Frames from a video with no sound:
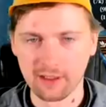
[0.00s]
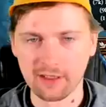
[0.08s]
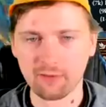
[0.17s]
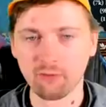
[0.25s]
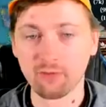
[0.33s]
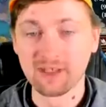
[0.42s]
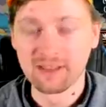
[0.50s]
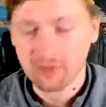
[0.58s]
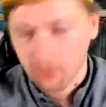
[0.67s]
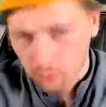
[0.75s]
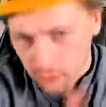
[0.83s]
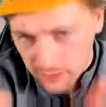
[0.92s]
And we'll be
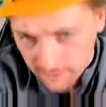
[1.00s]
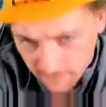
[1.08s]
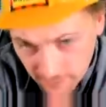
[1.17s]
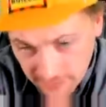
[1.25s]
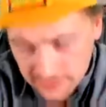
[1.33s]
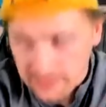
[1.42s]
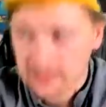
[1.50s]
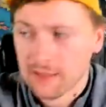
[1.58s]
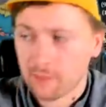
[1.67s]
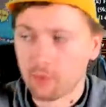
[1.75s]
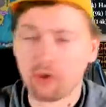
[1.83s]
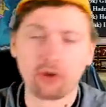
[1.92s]
slowly fixing the
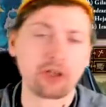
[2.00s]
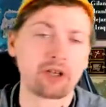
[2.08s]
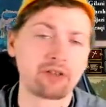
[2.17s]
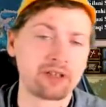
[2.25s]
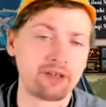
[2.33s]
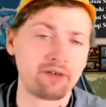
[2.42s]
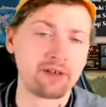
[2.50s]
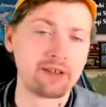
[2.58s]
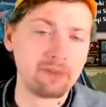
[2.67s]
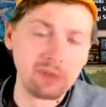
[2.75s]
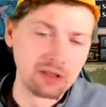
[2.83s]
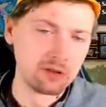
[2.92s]
borders around
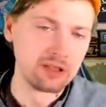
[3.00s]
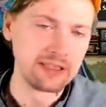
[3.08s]
the Middle